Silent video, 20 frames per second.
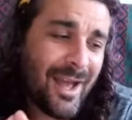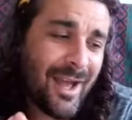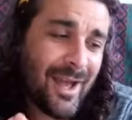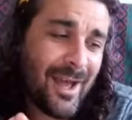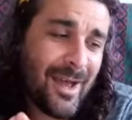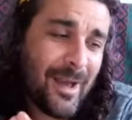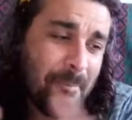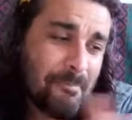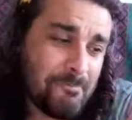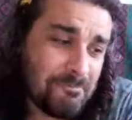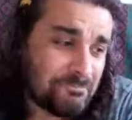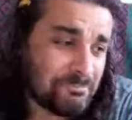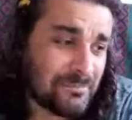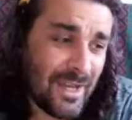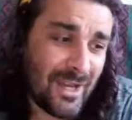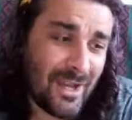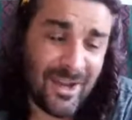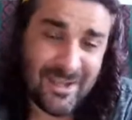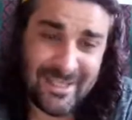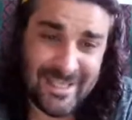Um,
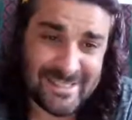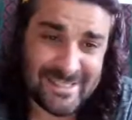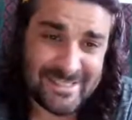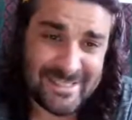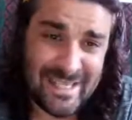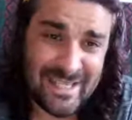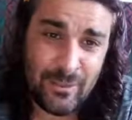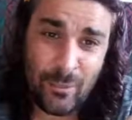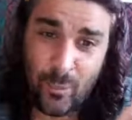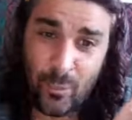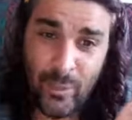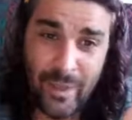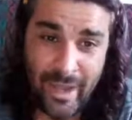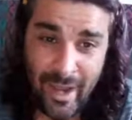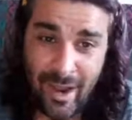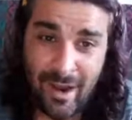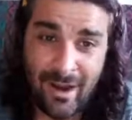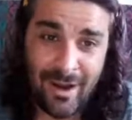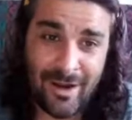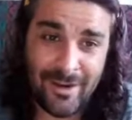like I said,
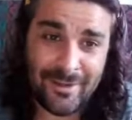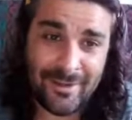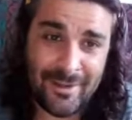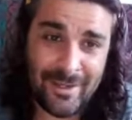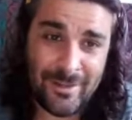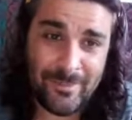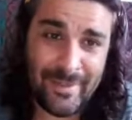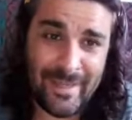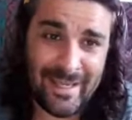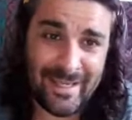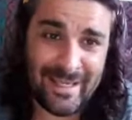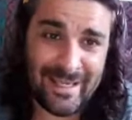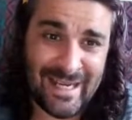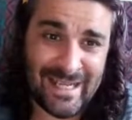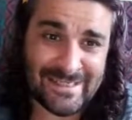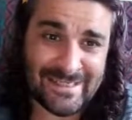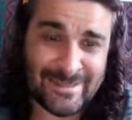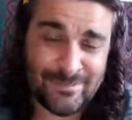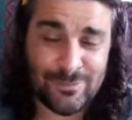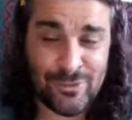we are going to be at
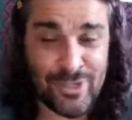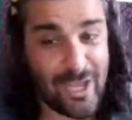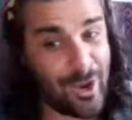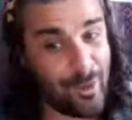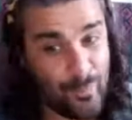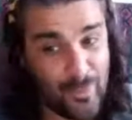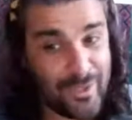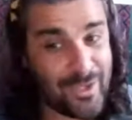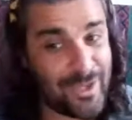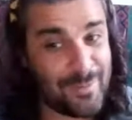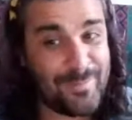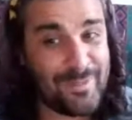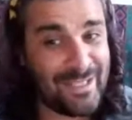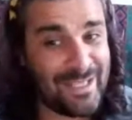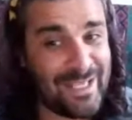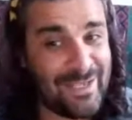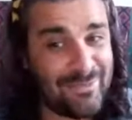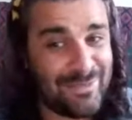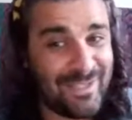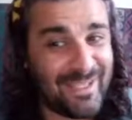Glastonbury. We're going to be
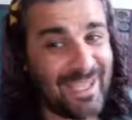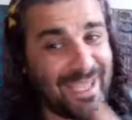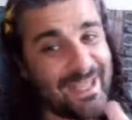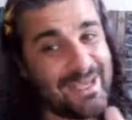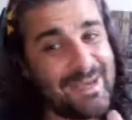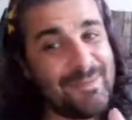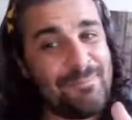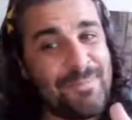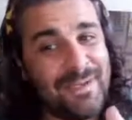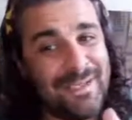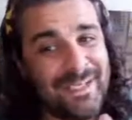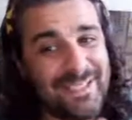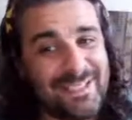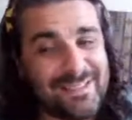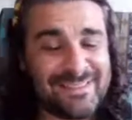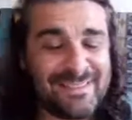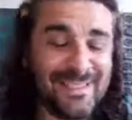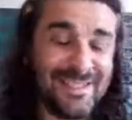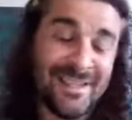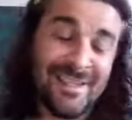leaving in a
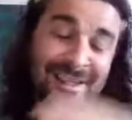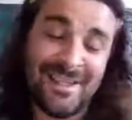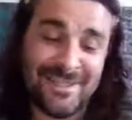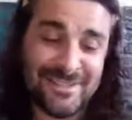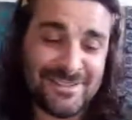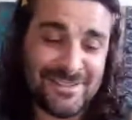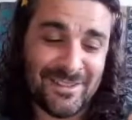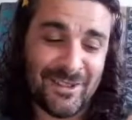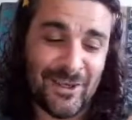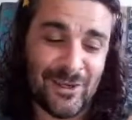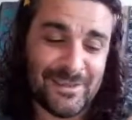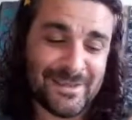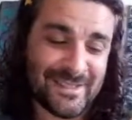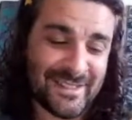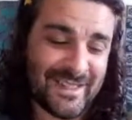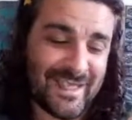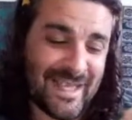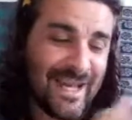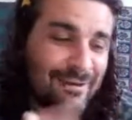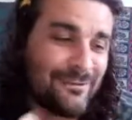minute to go
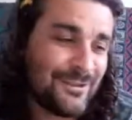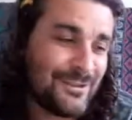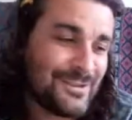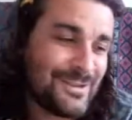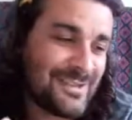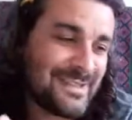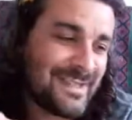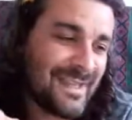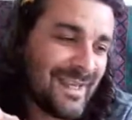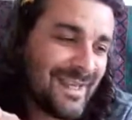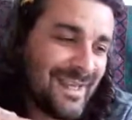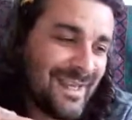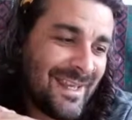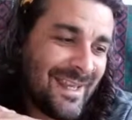to Karen's.